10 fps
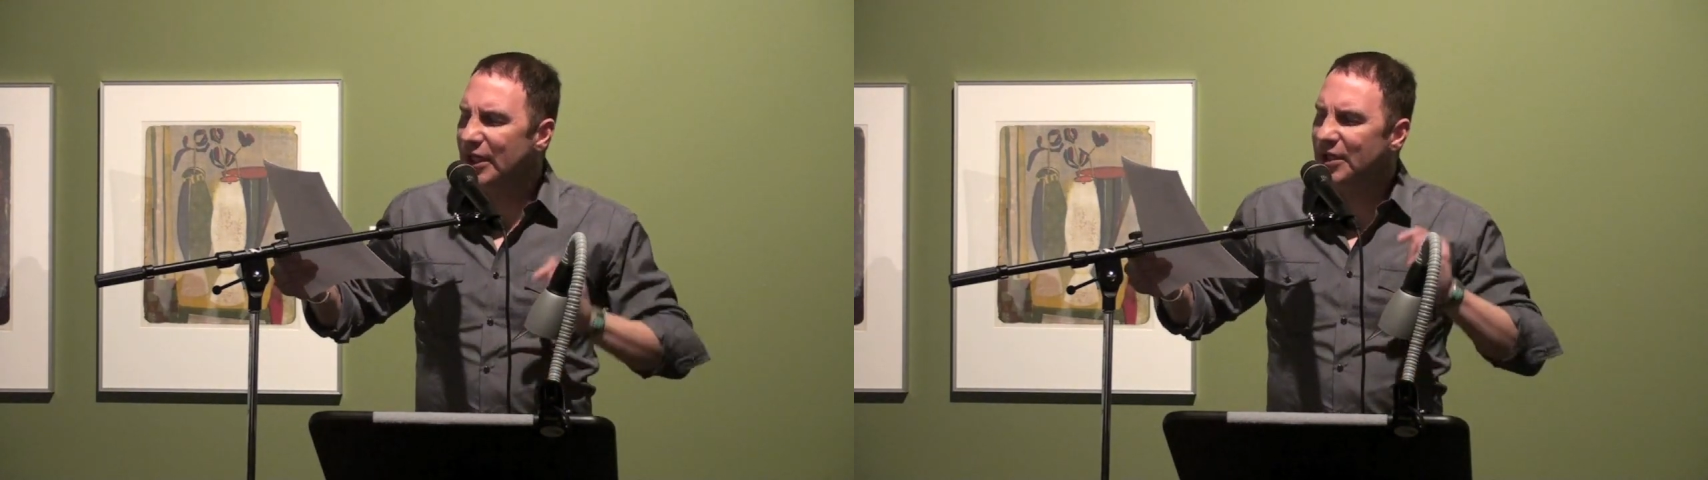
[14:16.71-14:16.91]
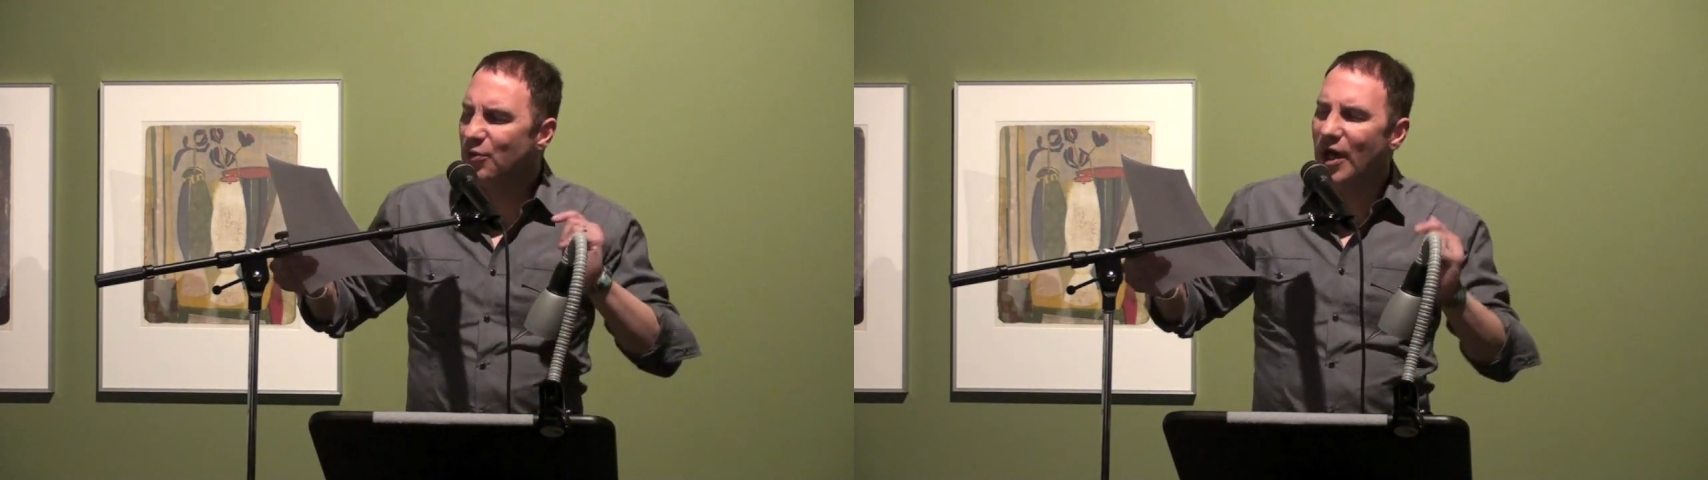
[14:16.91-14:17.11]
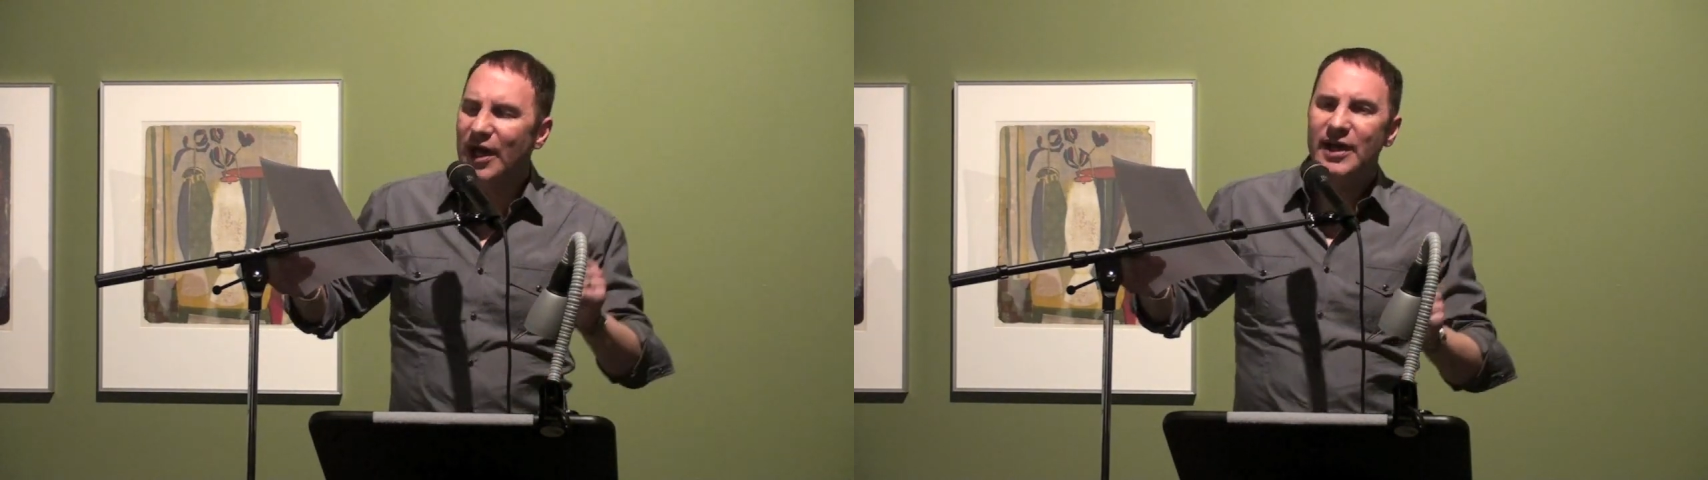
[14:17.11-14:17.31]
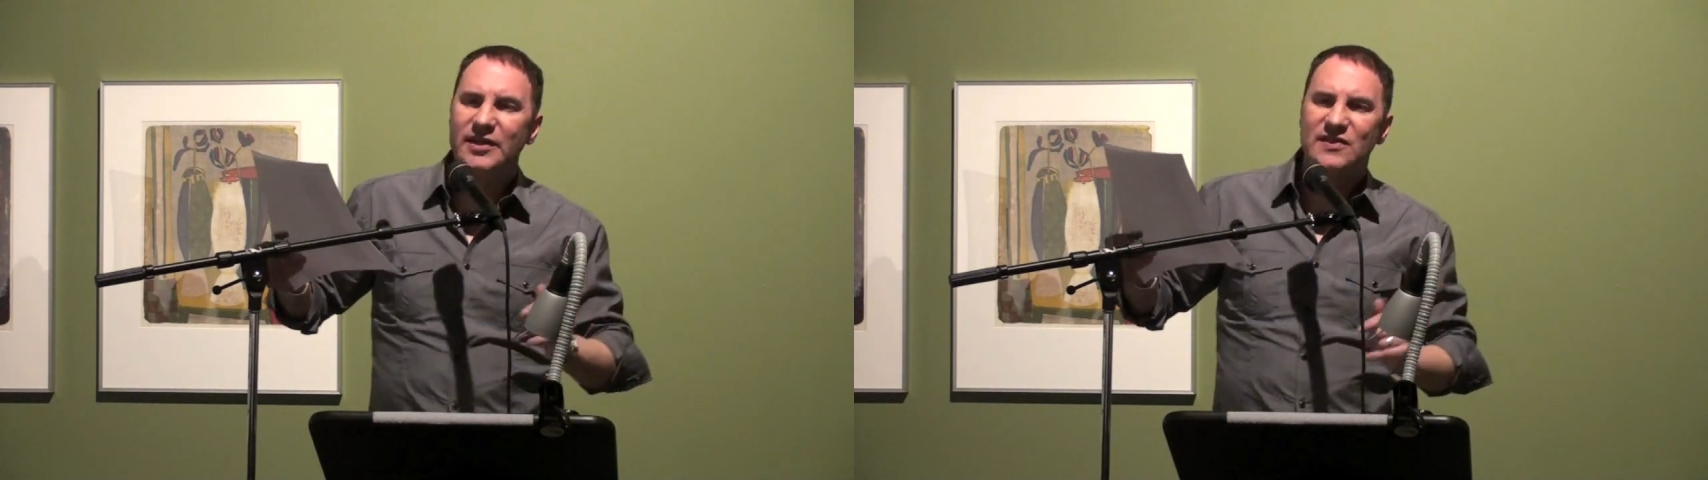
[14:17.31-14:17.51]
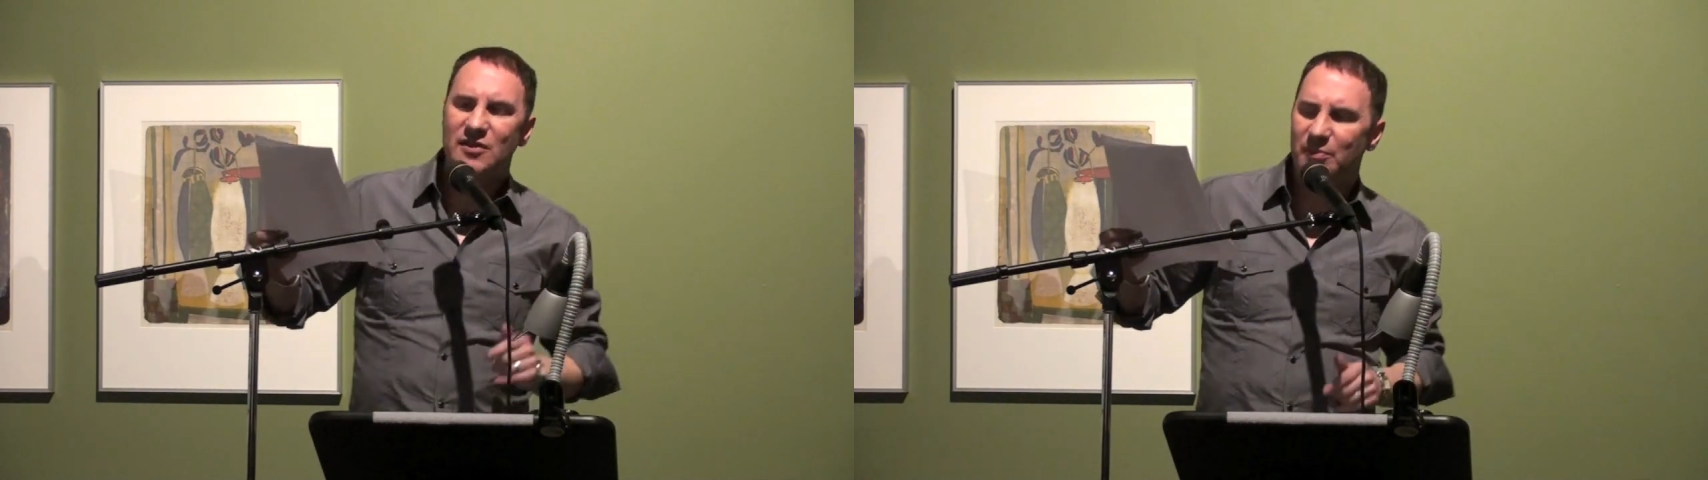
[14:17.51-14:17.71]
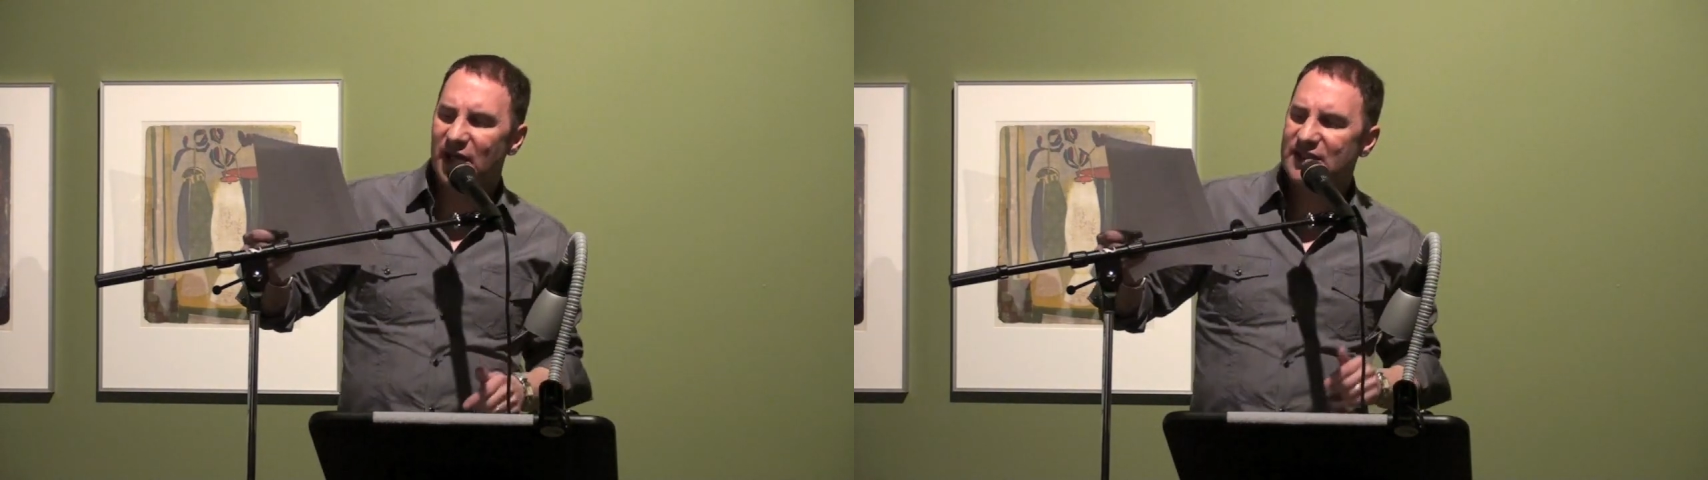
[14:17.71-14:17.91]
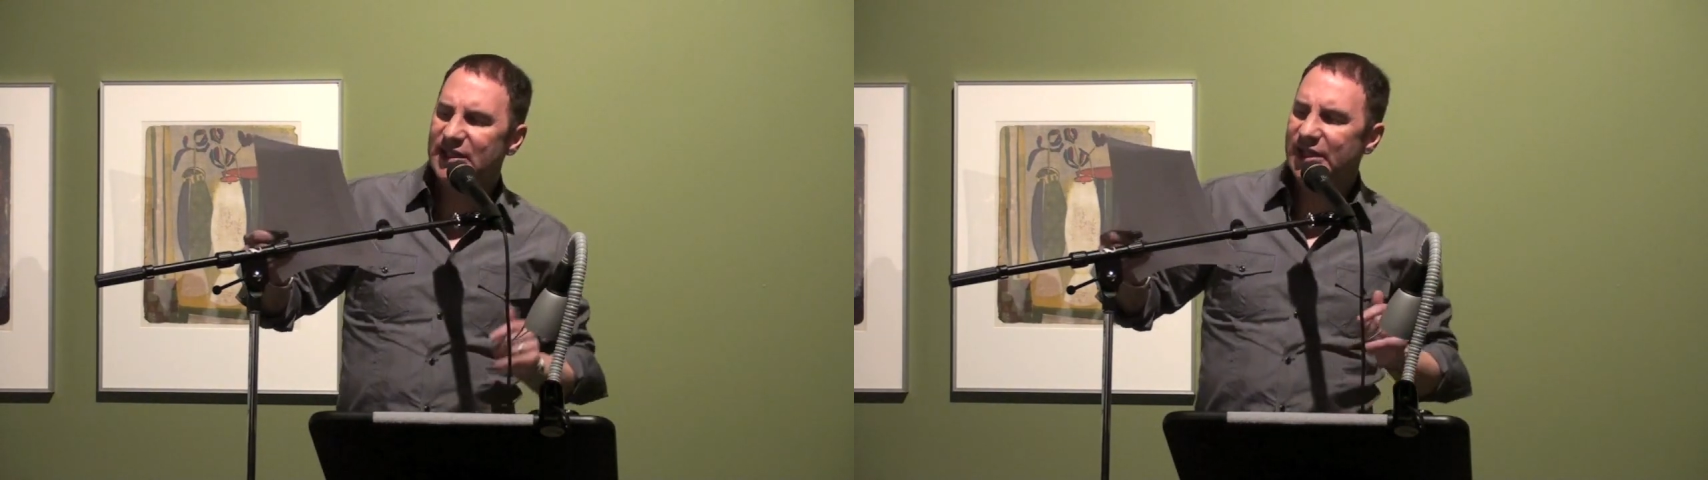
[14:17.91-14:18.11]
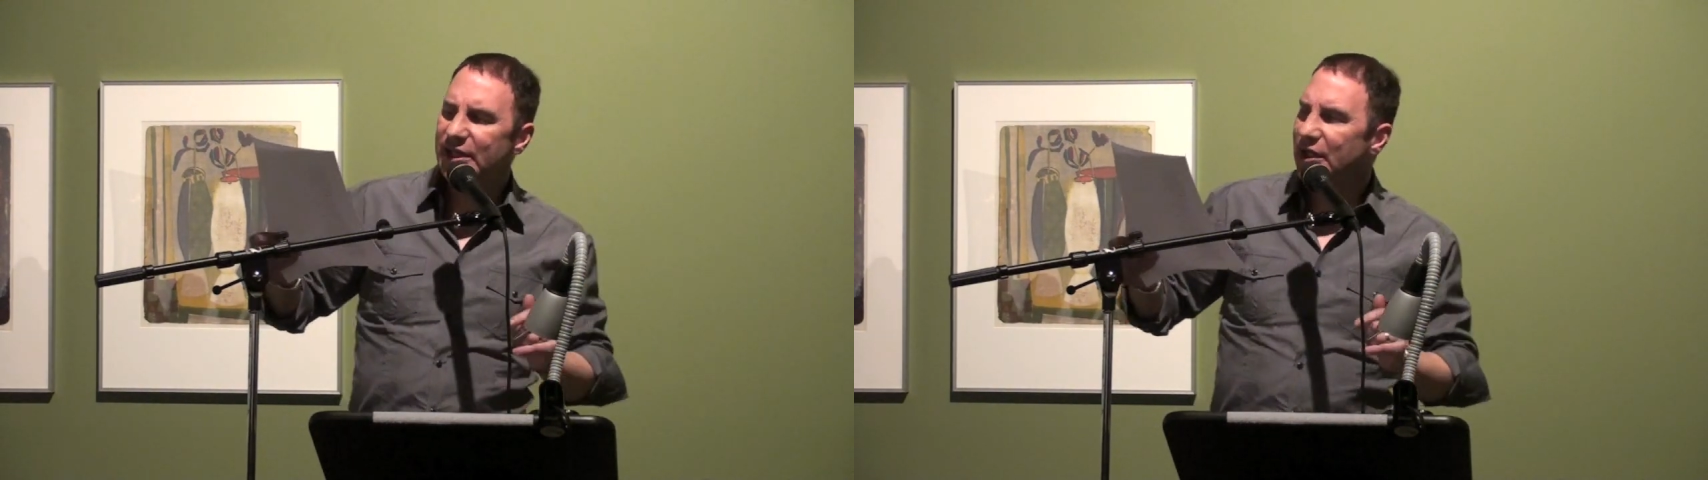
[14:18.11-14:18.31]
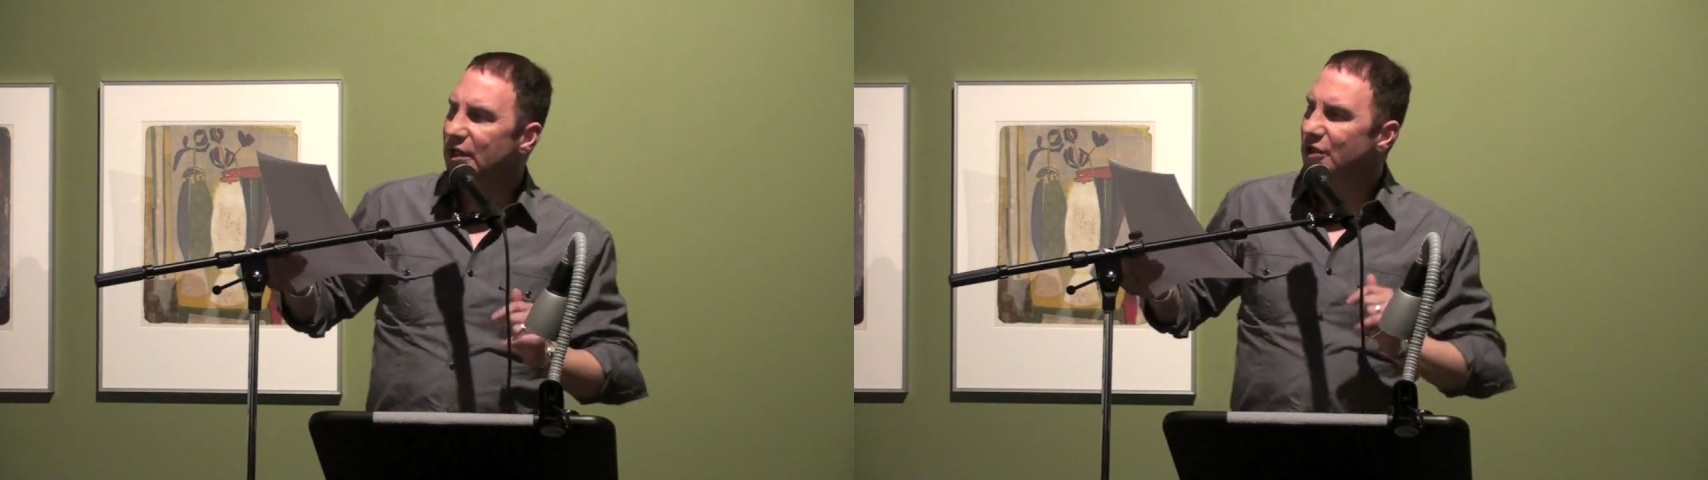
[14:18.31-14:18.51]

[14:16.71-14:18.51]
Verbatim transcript: He rides the bus he